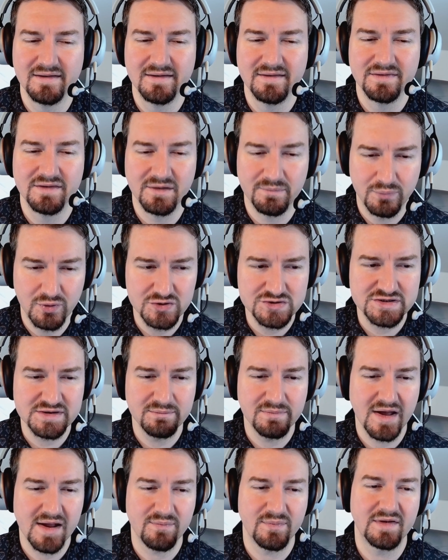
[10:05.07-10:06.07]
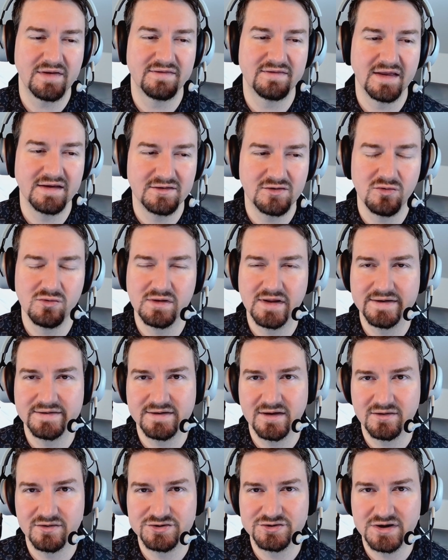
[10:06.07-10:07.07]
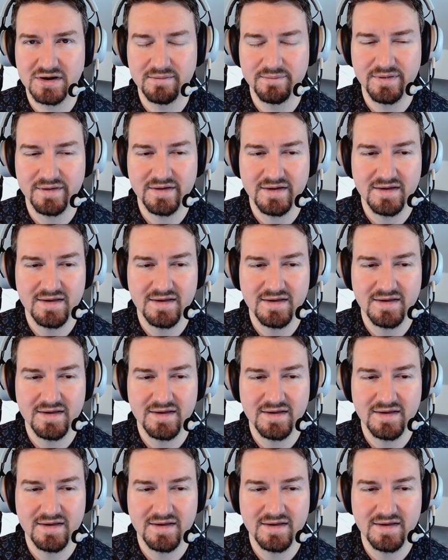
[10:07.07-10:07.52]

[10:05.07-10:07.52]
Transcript: They're pushing back because they don't like Donald Trump,